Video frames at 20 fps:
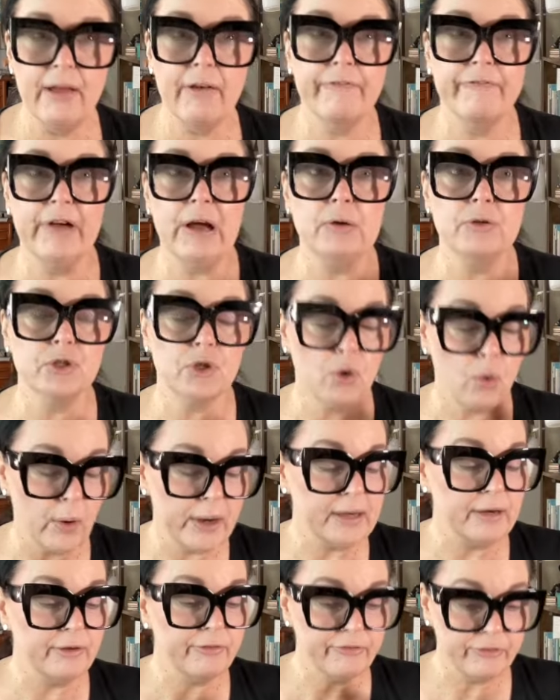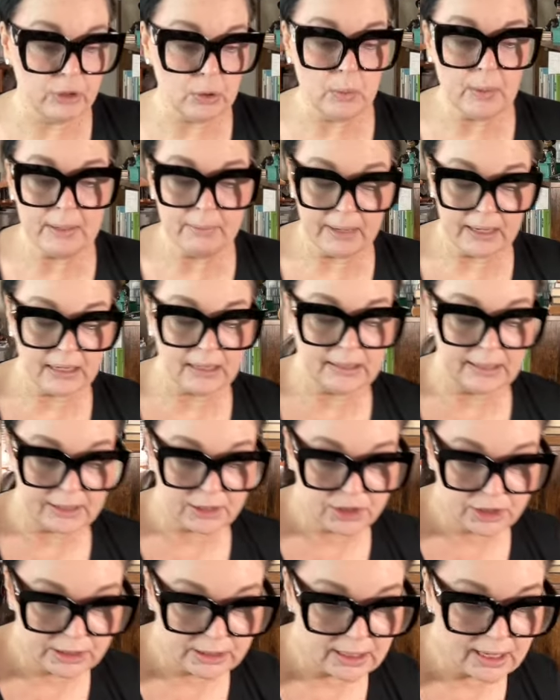found quite a few in my
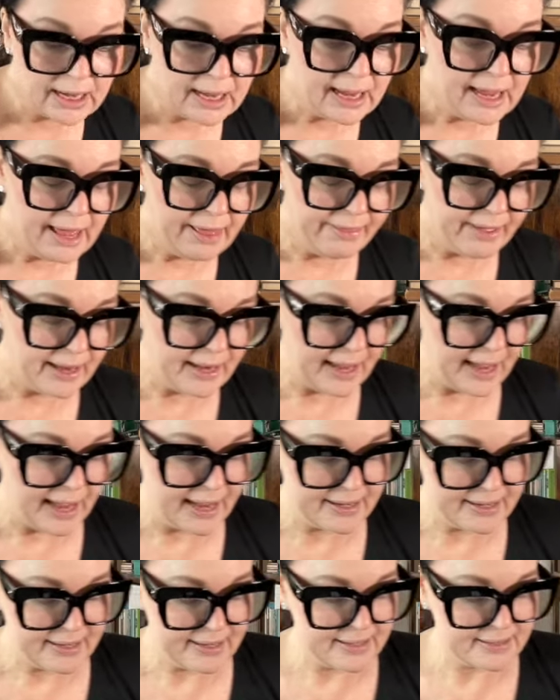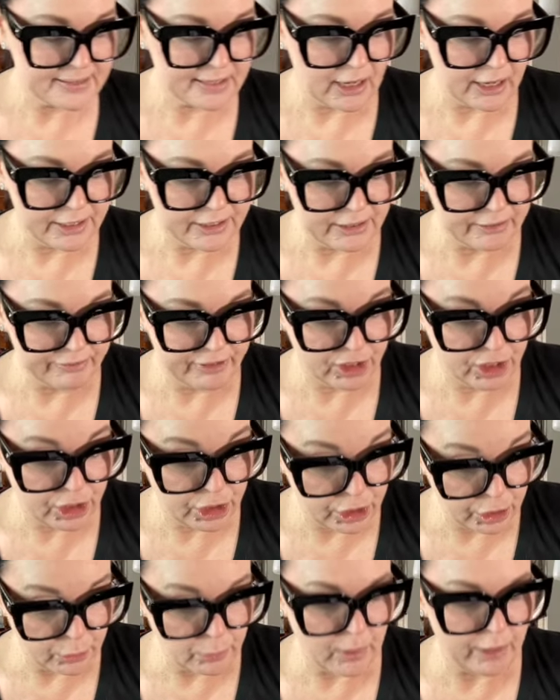collection that had this kind of
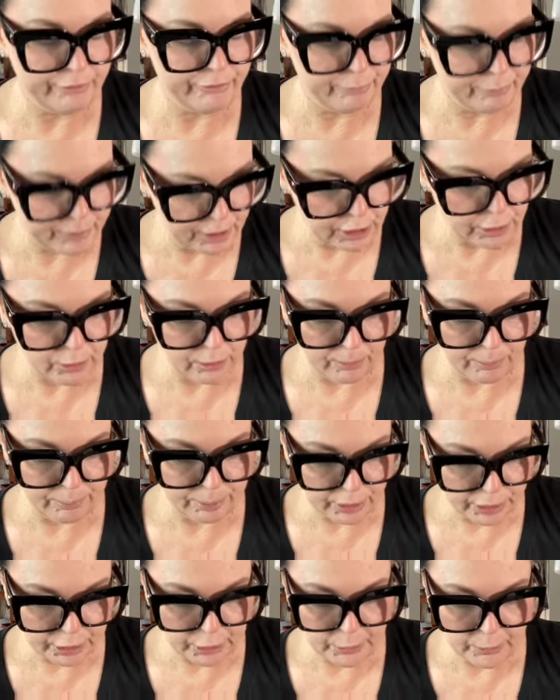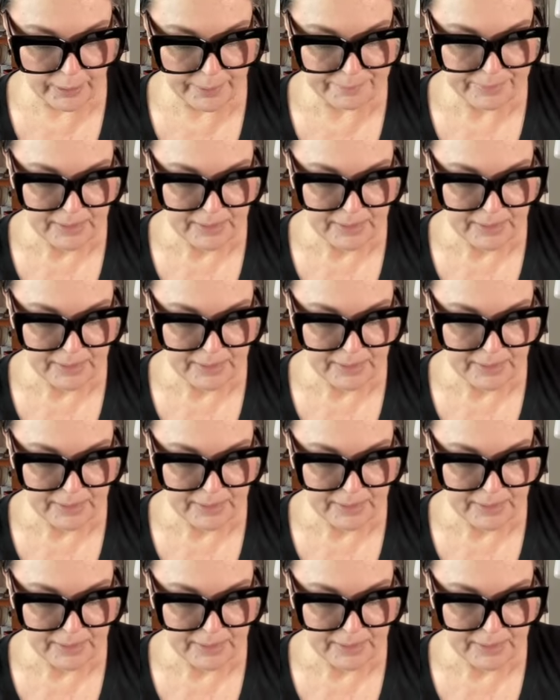hue of blue.